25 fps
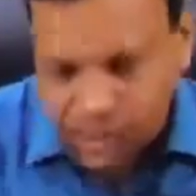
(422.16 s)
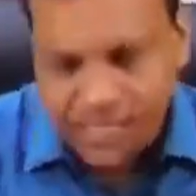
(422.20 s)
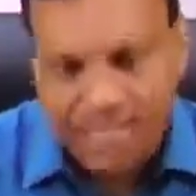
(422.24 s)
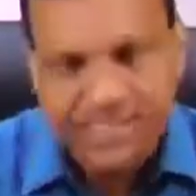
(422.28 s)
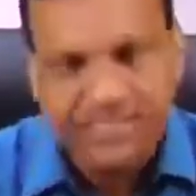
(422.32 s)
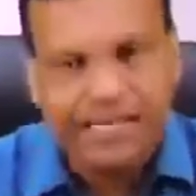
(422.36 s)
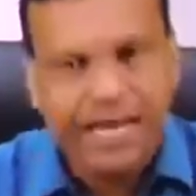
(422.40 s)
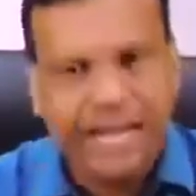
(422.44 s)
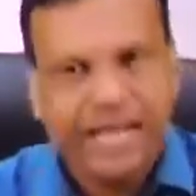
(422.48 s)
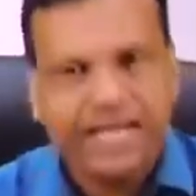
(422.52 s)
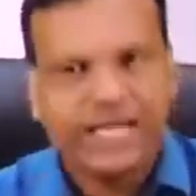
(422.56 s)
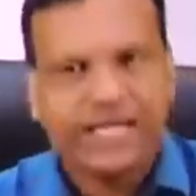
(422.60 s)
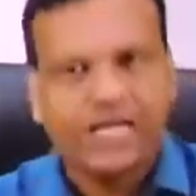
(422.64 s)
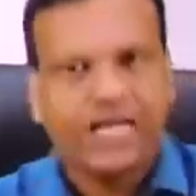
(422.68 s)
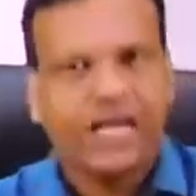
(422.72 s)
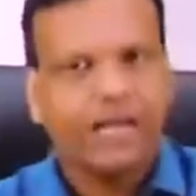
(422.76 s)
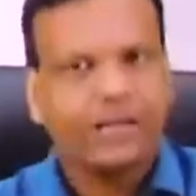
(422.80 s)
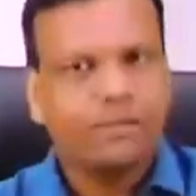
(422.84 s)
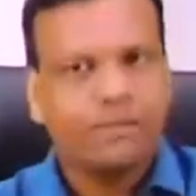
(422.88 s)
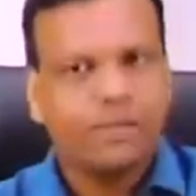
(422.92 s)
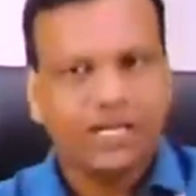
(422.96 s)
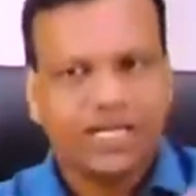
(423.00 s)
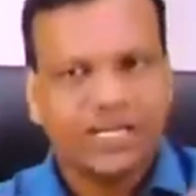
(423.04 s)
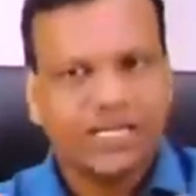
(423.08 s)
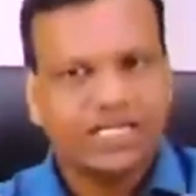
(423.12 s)
as
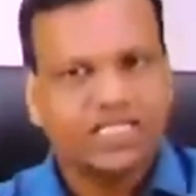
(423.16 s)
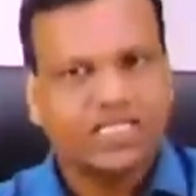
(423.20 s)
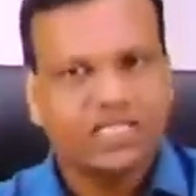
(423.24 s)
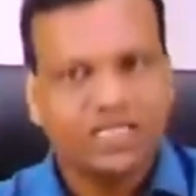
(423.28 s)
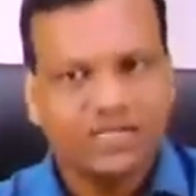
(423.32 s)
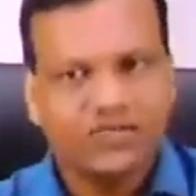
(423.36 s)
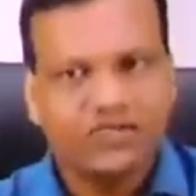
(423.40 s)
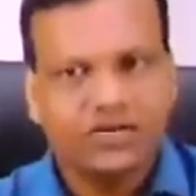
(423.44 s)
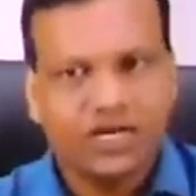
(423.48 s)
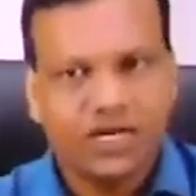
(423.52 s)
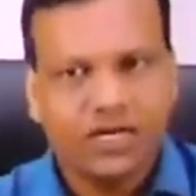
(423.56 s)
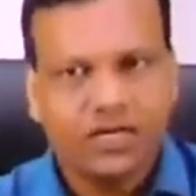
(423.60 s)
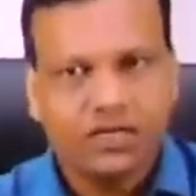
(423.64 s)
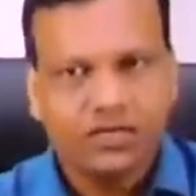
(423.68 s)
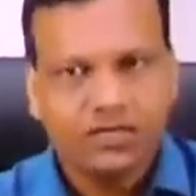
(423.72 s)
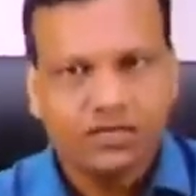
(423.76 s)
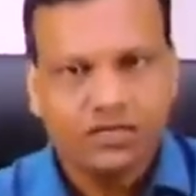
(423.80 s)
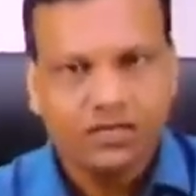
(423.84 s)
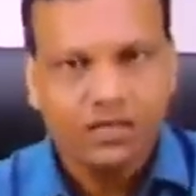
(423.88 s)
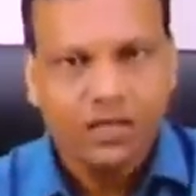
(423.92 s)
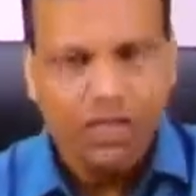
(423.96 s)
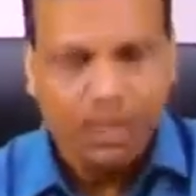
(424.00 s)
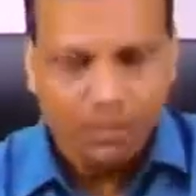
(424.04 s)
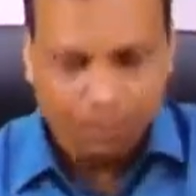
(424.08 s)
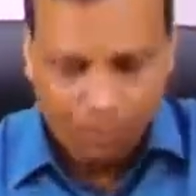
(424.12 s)
antihypertensive drug.
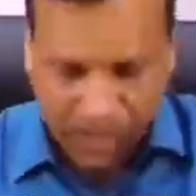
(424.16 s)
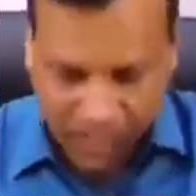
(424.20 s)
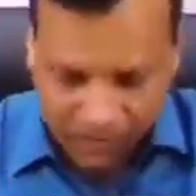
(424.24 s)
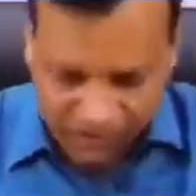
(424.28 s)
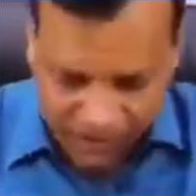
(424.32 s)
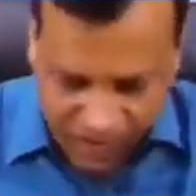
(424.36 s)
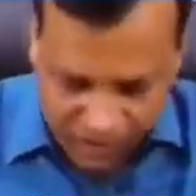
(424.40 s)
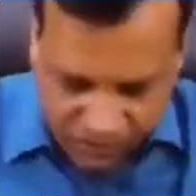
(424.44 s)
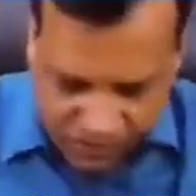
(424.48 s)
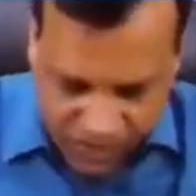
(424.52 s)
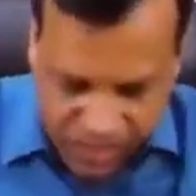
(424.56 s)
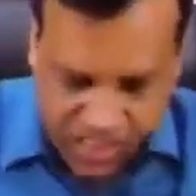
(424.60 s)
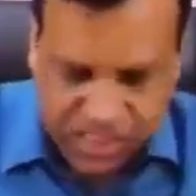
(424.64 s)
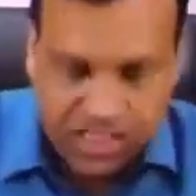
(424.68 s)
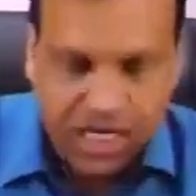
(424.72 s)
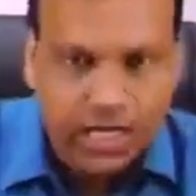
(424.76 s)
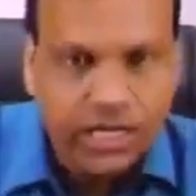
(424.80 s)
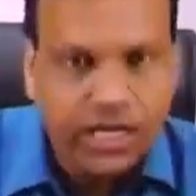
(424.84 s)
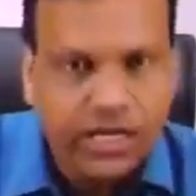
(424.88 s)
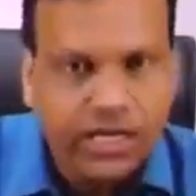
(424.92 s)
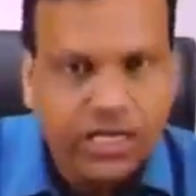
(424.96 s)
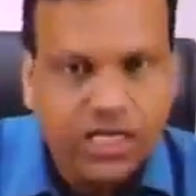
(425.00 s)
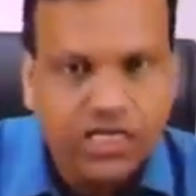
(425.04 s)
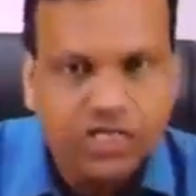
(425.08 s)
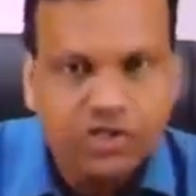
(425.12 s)
But when we
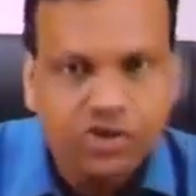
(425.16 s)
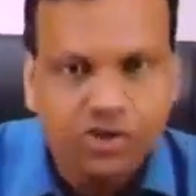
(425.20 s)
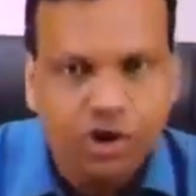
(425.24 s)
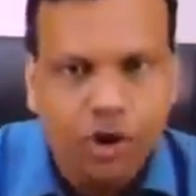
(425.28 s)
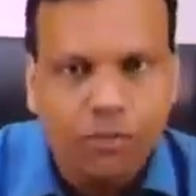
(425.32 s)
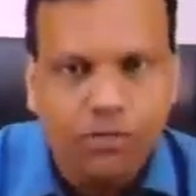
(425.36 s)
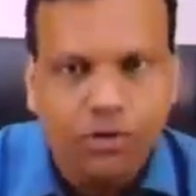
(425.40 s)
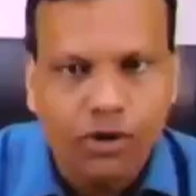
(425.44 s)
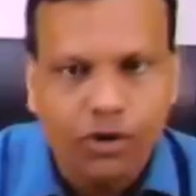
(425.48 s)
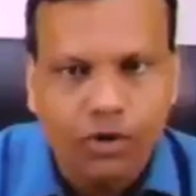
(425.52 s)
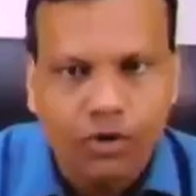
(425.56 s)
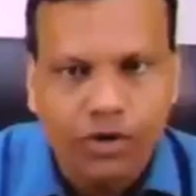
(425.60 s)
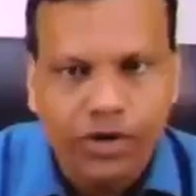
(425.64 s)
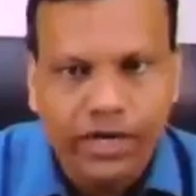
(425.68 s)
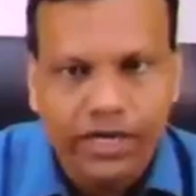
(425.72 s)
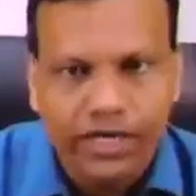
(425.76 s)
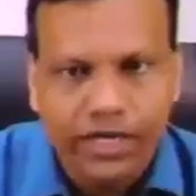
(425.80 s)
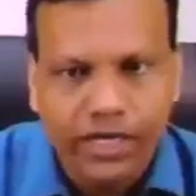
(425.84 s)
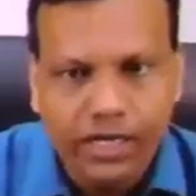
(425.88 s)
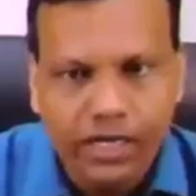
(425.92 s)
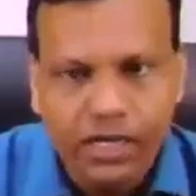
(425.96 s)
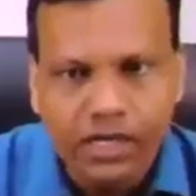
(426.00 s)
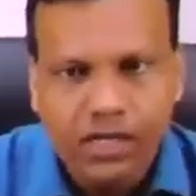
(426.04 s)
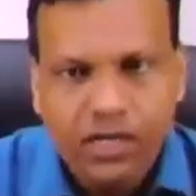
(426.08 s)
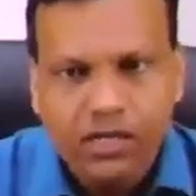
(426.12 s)
suddenly stop
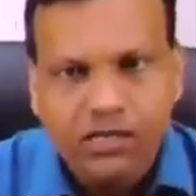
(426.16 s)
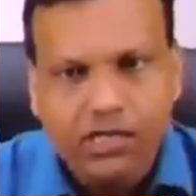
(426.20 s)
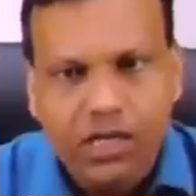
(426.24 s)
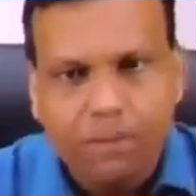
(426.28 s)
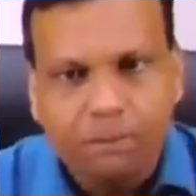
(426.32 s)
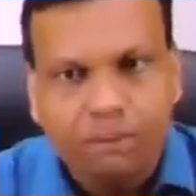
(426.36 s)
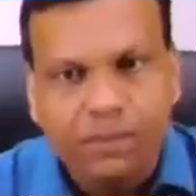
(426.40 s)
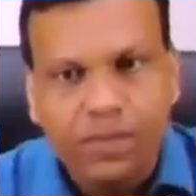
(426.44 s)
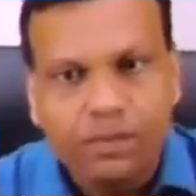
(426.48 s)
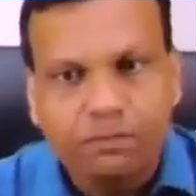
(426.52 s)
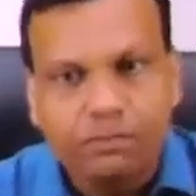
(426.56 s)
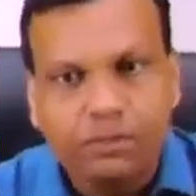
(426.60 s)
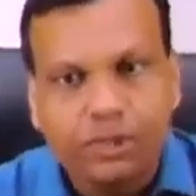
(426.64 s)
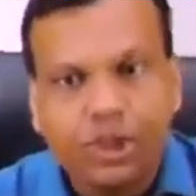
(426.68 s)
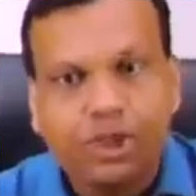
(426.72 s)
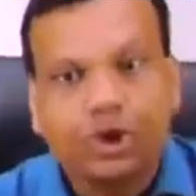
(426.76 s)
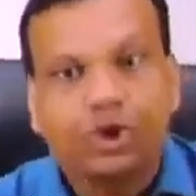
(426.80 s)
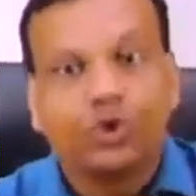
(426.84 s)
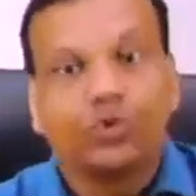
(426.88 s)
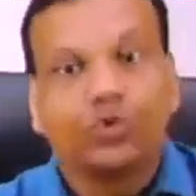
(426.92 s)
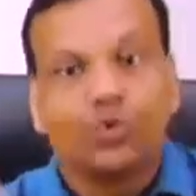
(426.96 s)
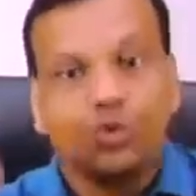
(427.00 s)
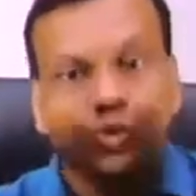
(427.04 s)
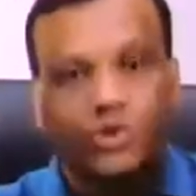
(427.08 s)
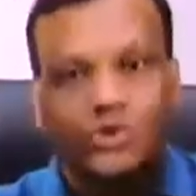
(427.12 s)
clonidine, the BP
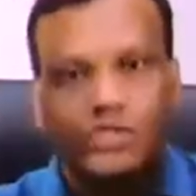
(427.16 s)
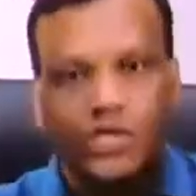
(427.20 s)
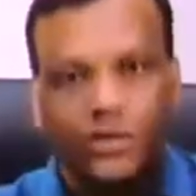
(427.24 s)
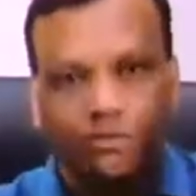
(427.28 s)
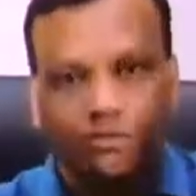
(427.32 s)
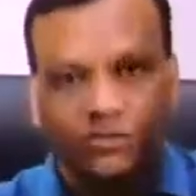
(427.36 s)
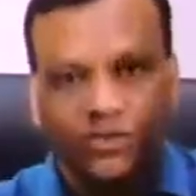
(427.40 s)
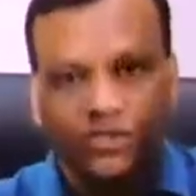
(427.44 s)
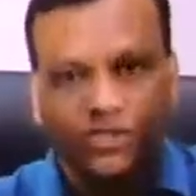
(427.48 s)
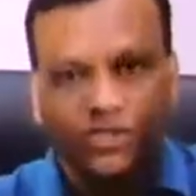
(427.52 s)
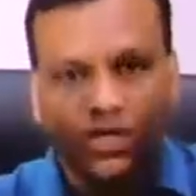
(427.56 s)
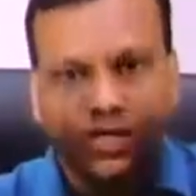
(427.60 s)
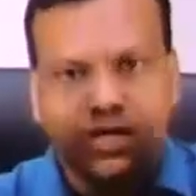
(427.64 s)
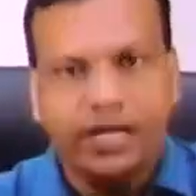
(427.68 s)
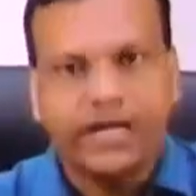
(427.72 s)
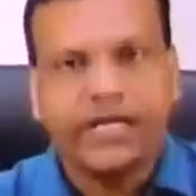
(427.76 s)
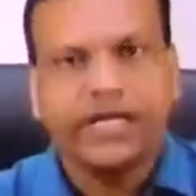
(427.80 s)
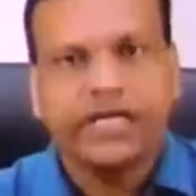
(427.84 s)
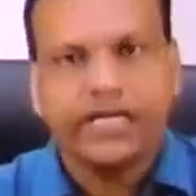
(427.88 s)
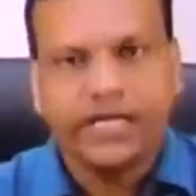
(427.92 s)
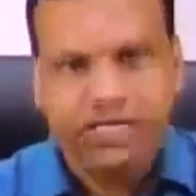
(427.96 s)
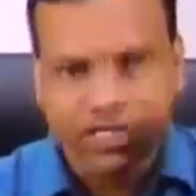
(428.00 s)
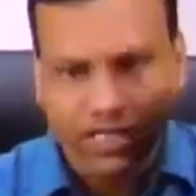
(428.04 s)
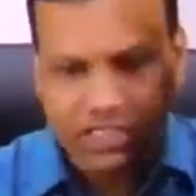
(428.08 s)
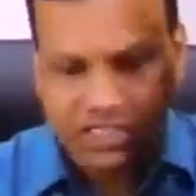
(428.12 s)
shoots up, suddenly
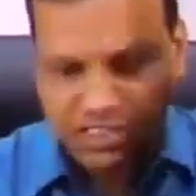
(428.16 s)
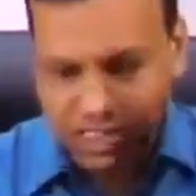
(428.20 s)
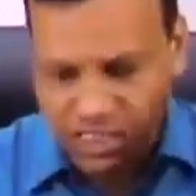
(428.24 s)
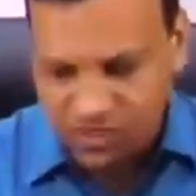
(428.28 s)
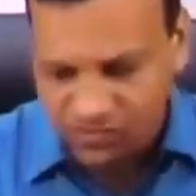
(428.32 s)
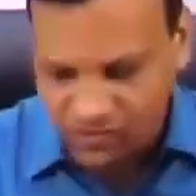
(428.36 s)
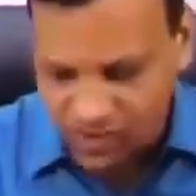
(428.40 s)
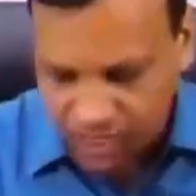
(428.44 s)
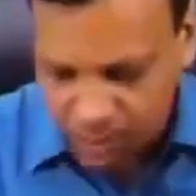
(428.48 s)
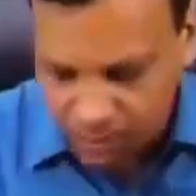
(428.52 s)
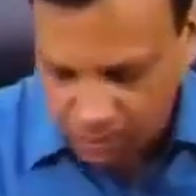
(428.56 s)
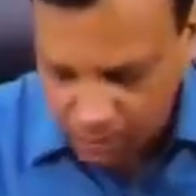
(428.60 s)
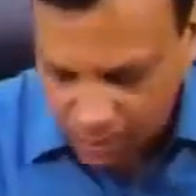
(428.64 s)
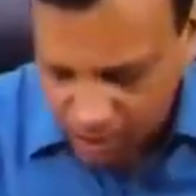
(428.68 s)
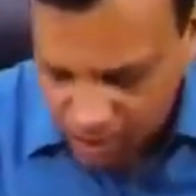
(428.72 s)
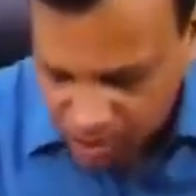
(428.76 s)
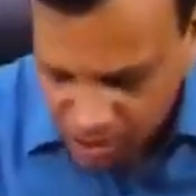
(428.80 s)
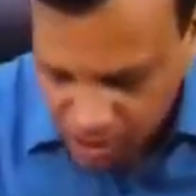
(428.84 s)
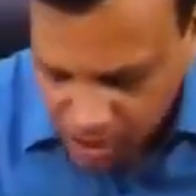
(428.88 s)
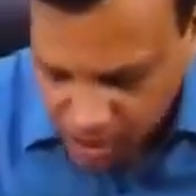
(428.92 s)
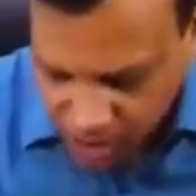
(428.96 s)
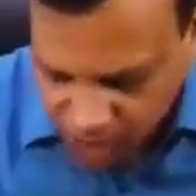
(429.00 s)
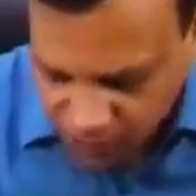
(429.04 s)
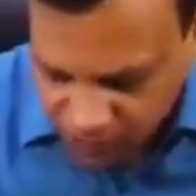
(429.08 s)
increases very much,